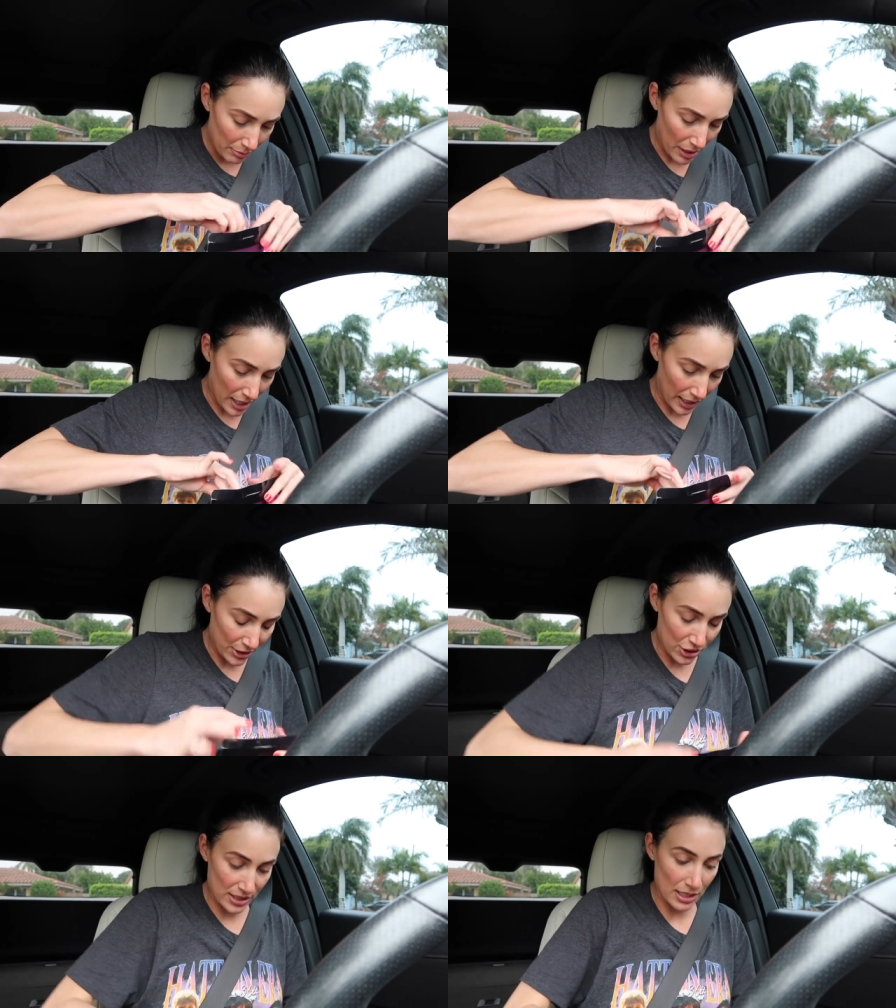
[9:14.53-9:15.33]
but I
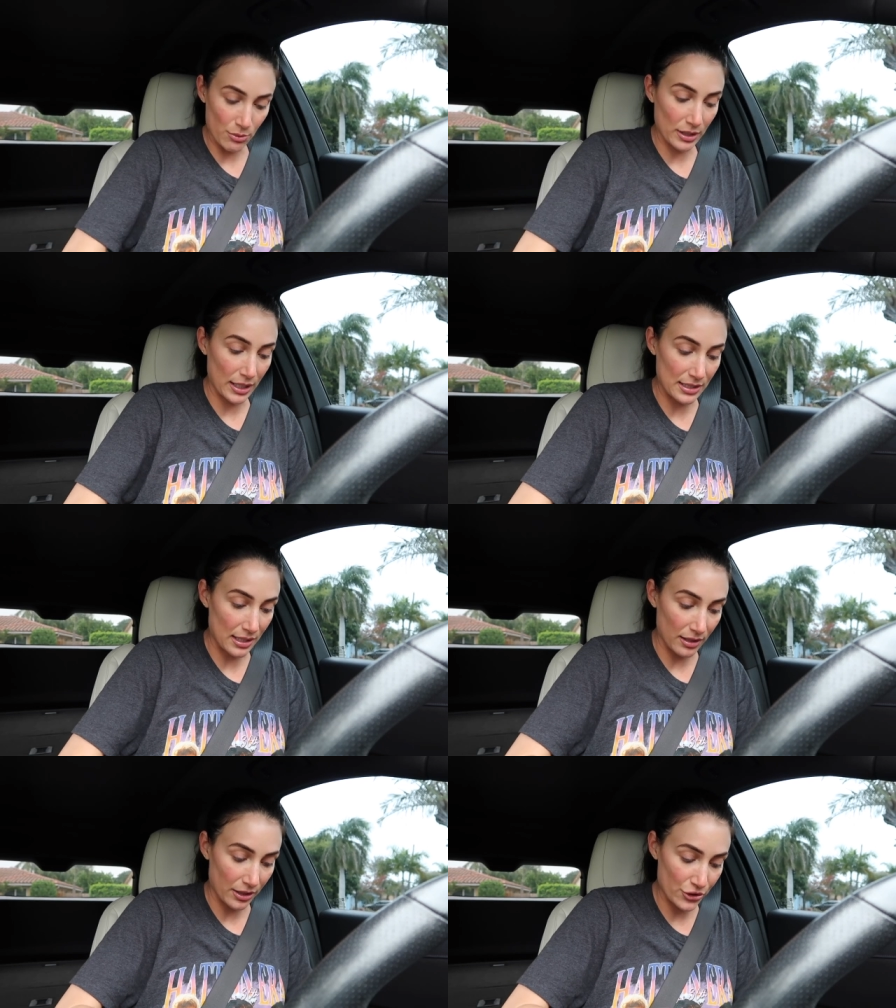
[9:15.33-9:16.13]
just need one that's
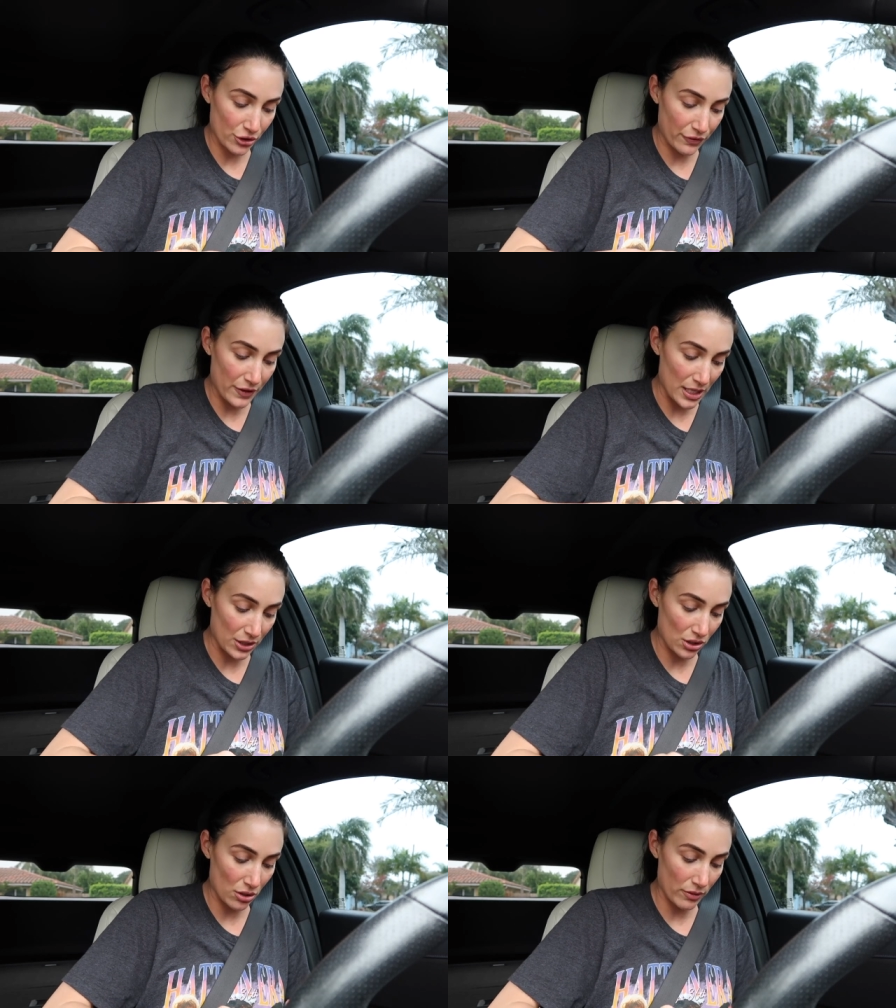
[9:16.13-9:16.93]
not 100 feet.
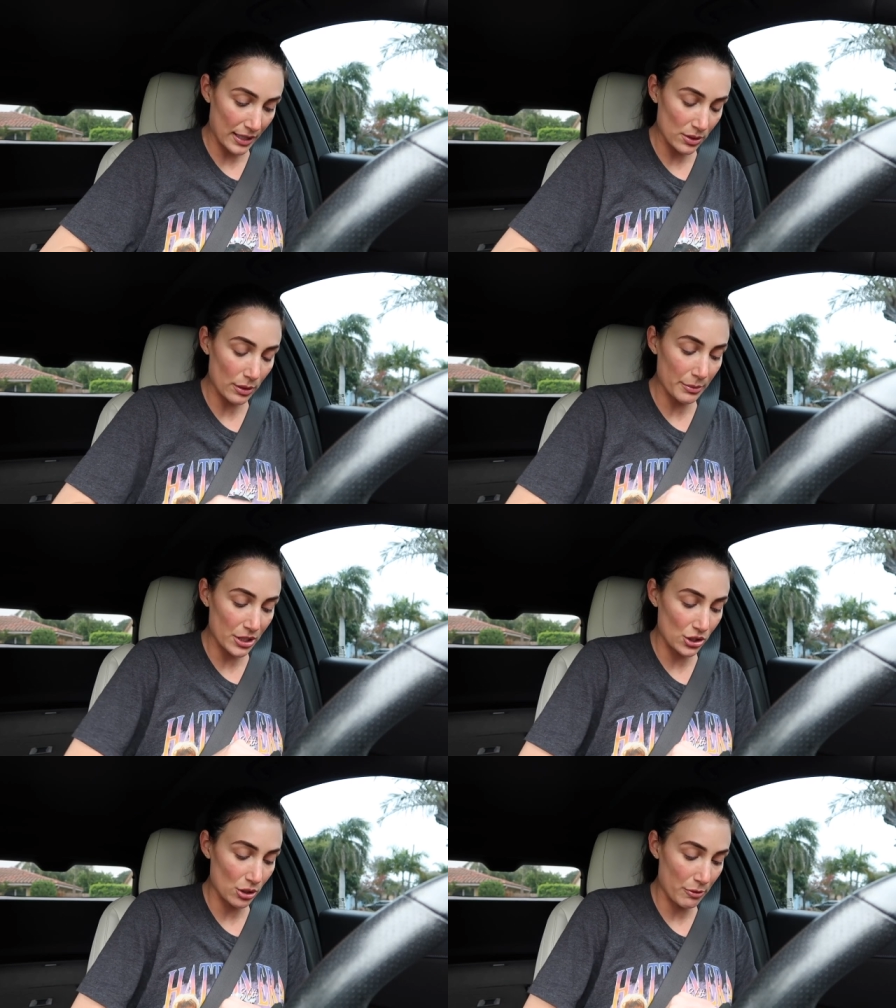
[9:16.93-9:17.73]
So that's what I'm gonna
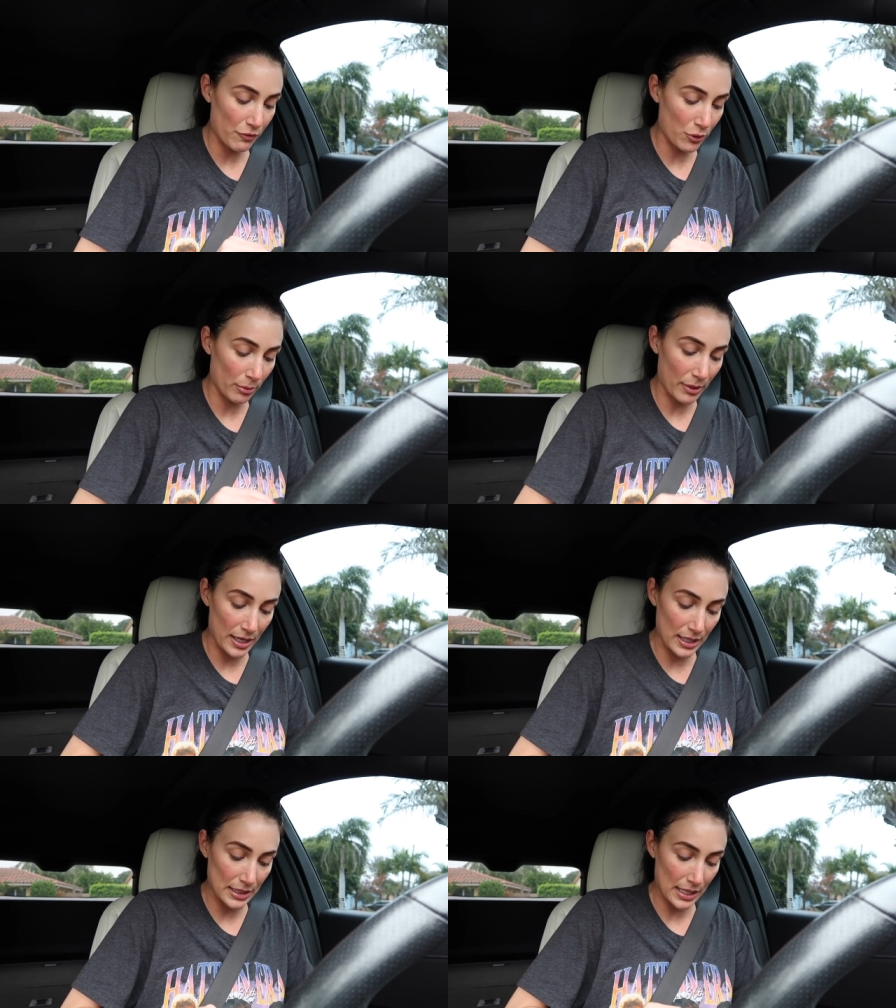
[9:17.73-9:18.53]
do before
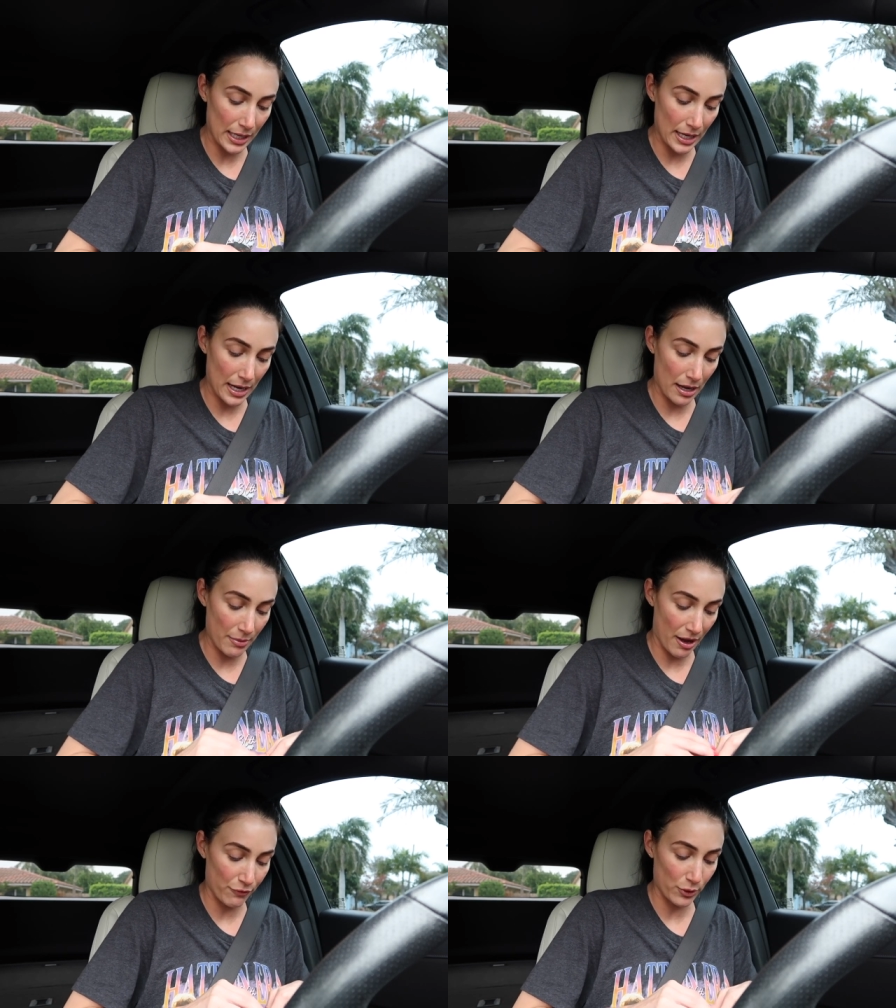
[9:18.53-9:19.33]
my 10 a.m.
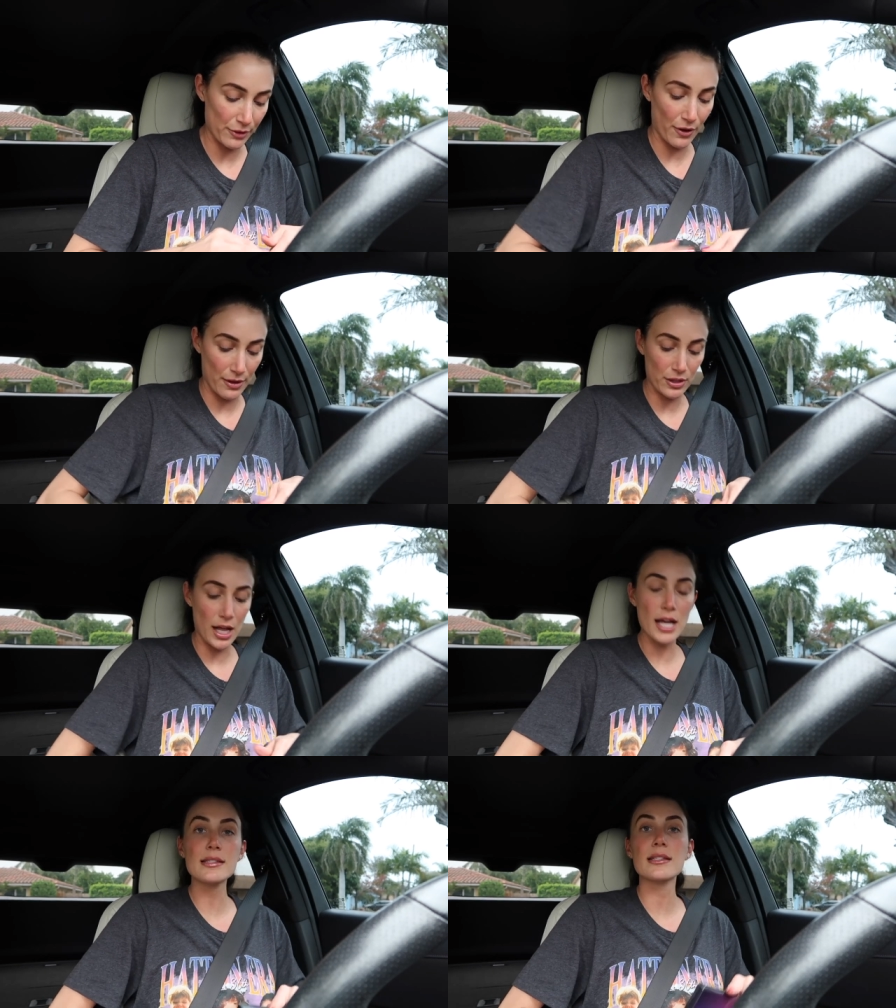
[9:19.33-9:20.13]
F45
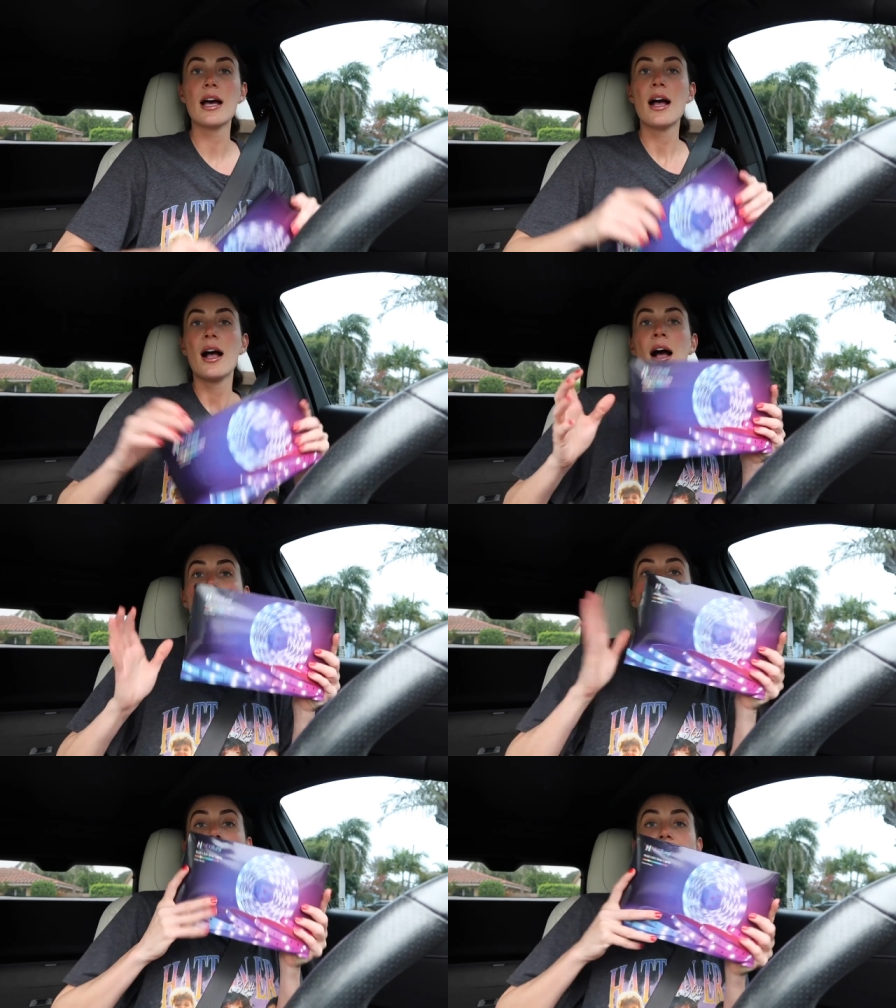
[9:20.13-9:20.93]
class.
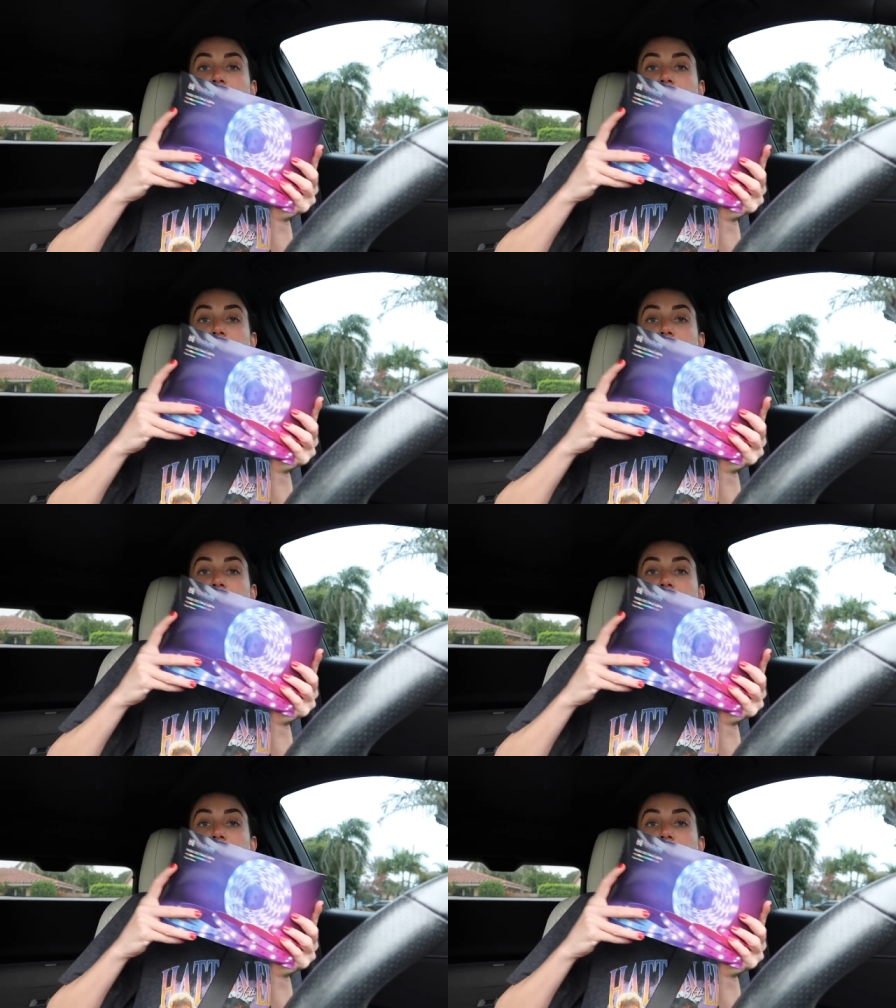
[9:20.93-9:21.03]
And